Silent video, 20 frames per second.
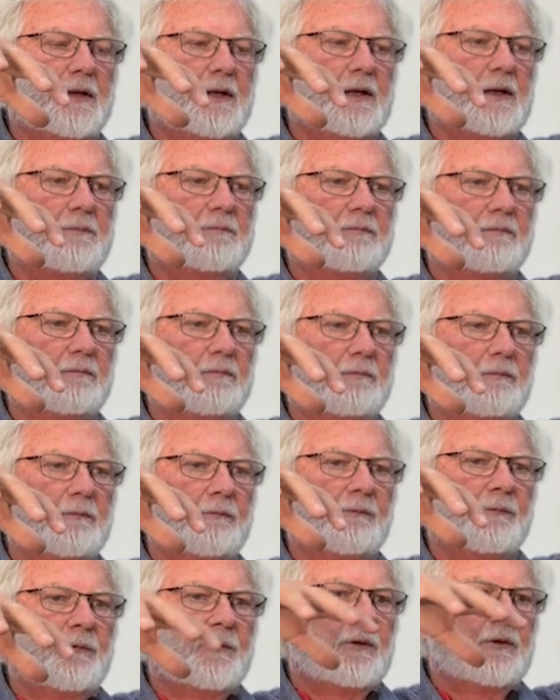up.
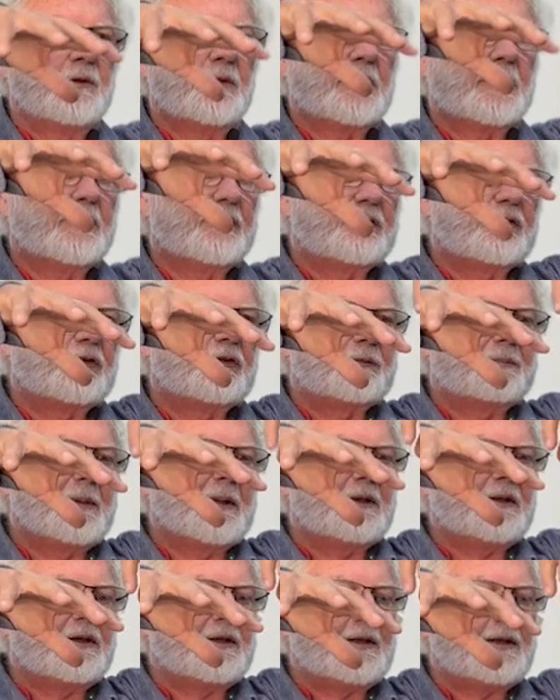You're going to
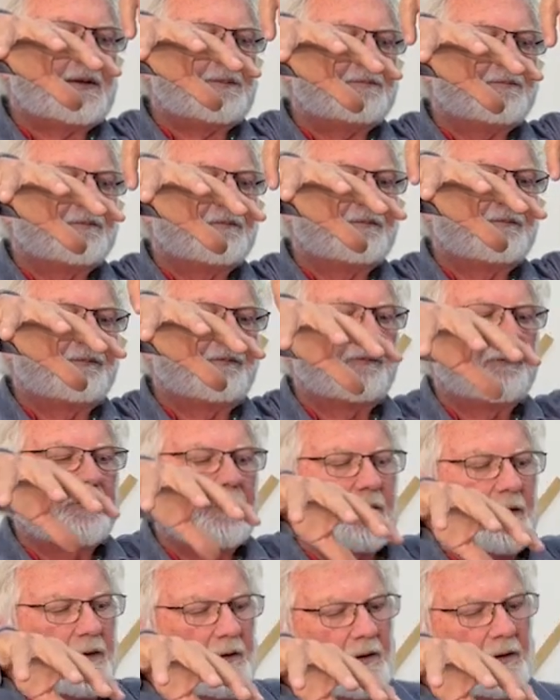suspend it up.
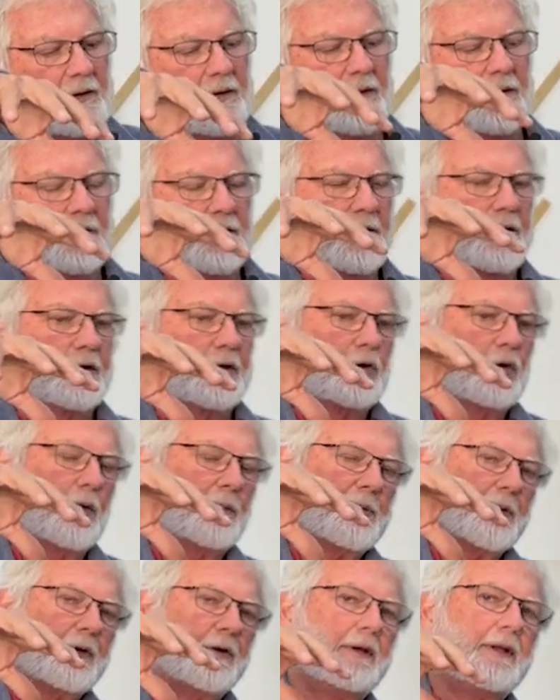You're going to go
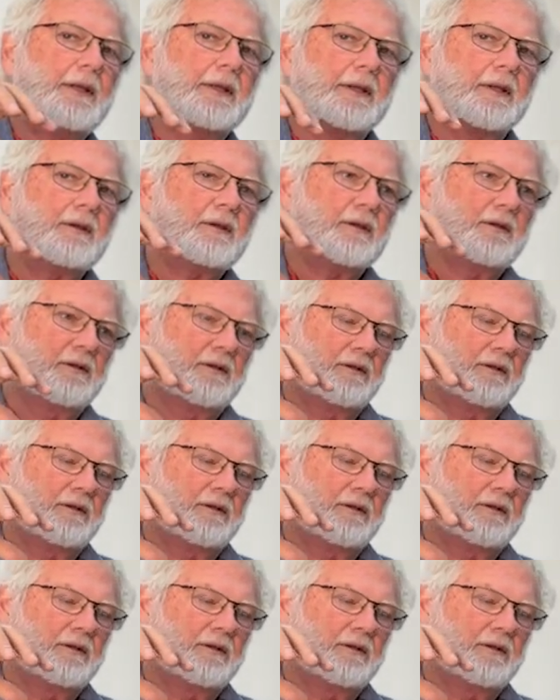up underneath